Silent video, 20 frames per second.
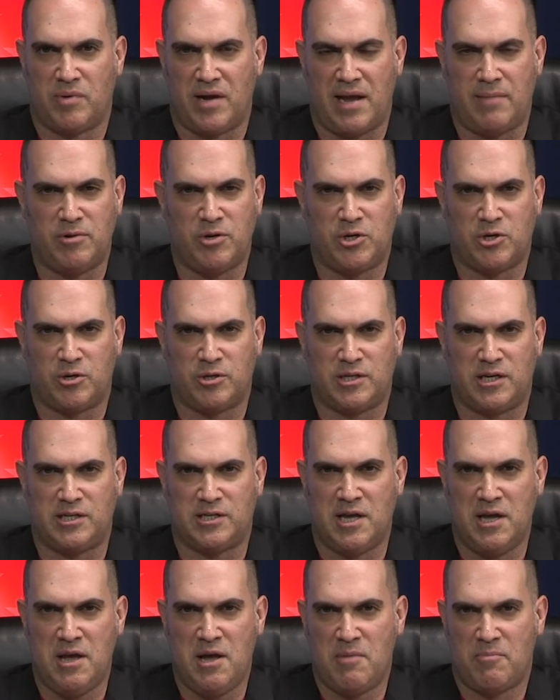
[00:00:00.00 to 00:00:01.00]
I am New
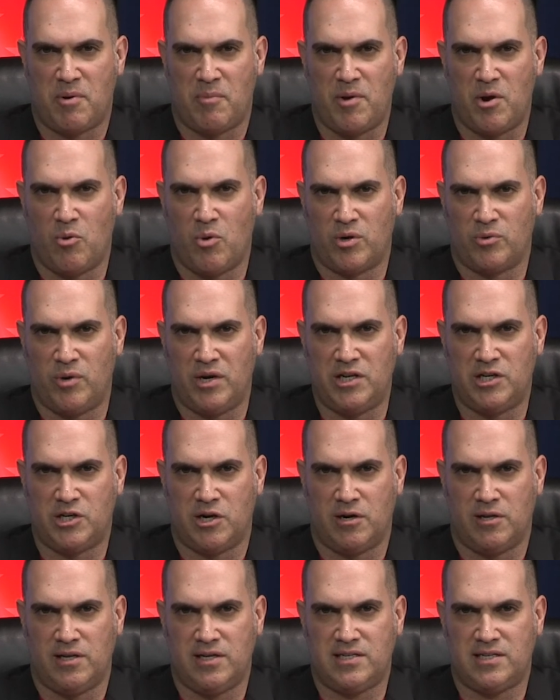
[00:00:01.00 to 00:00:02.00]
Jersey's premier award winning
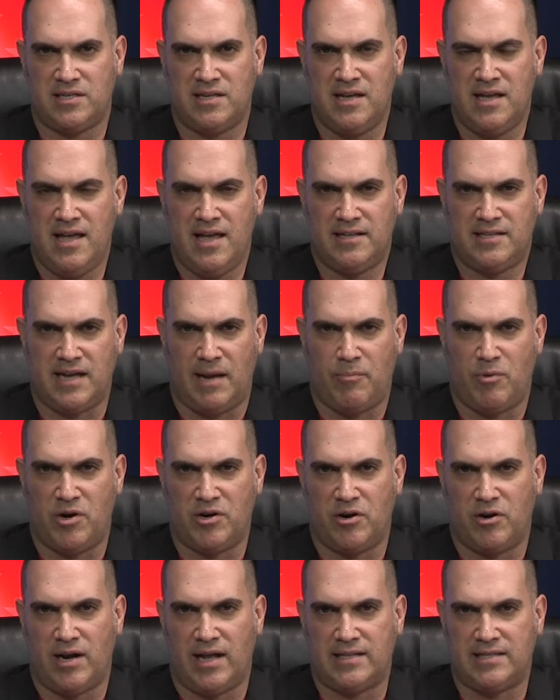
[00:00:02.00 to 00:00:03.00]
journalist, top
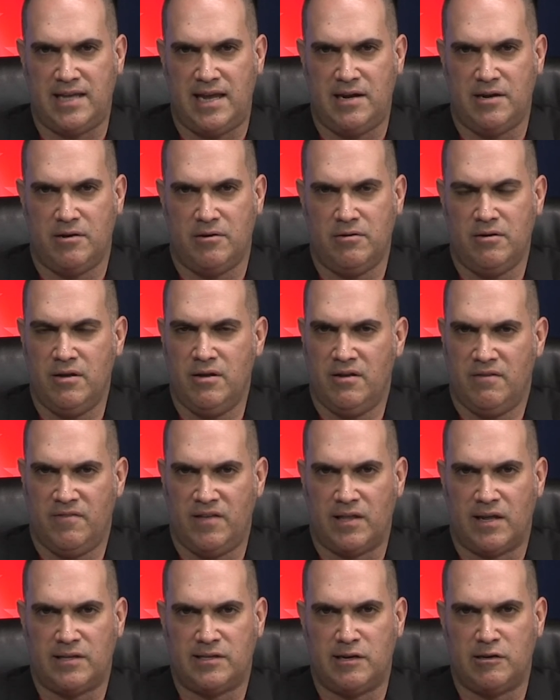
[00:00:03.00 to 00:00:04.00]
100 Latino,
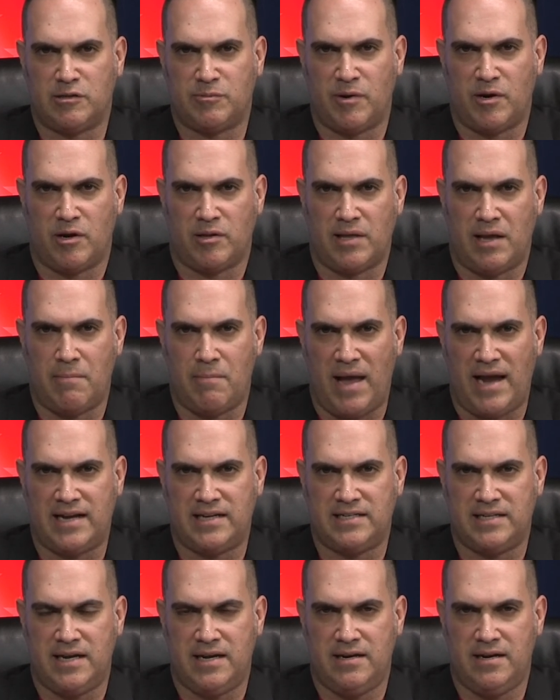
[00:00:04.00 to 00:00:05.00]
the Latino Spread Online
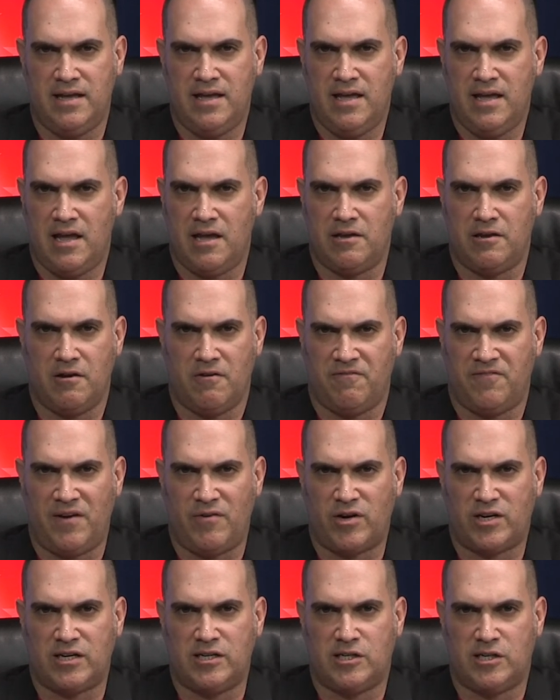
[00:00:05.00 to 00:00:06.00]
magazine, and your
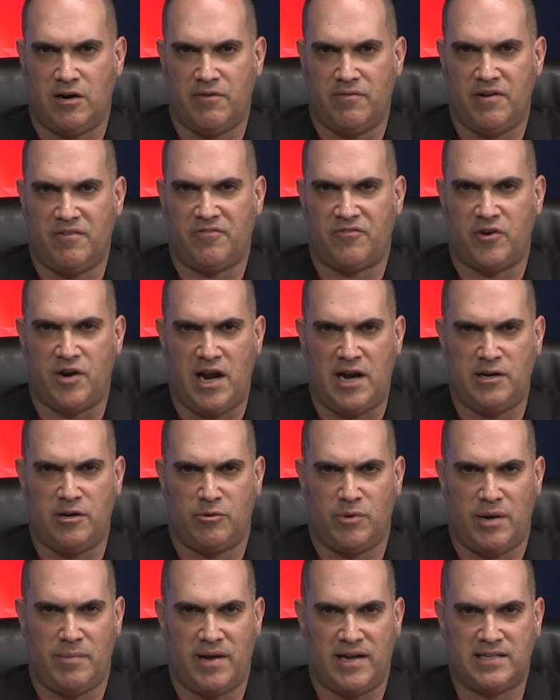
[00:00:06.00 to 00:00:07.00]
favorite conservative, Fernando
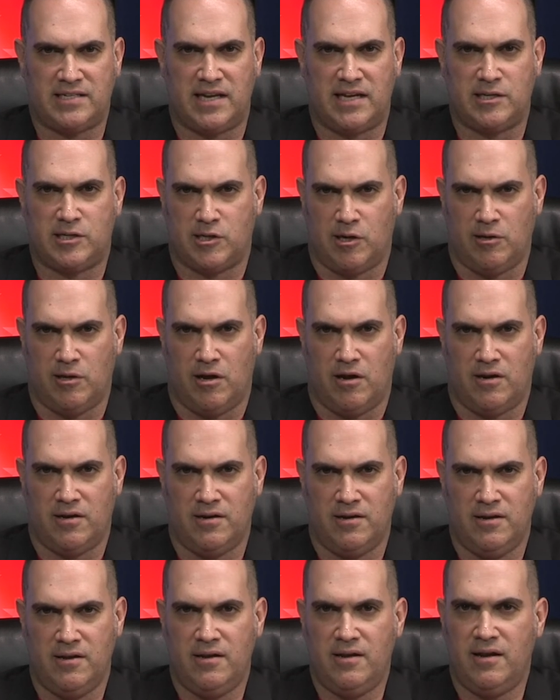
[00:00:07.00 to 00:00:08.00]
Uribe, saying so
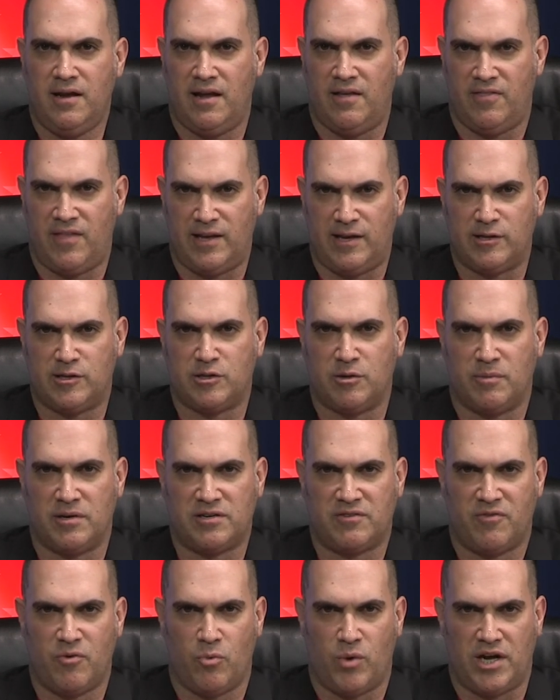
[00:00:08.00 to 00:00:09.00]
long, and thank you so
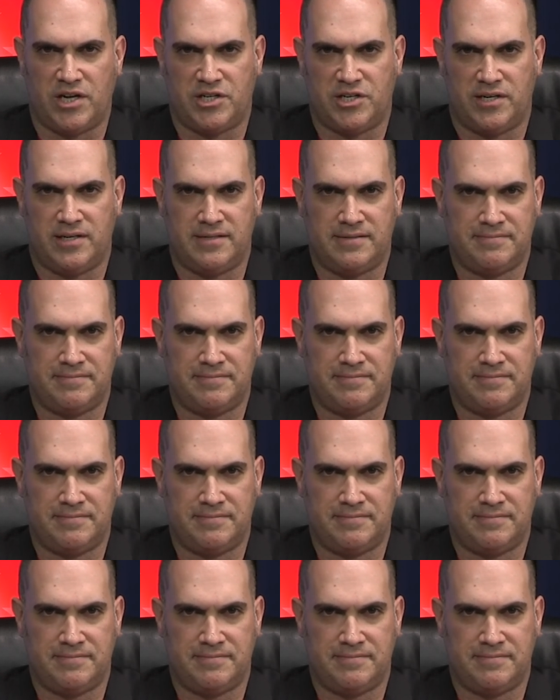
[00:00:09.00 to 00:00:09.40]
much for watching.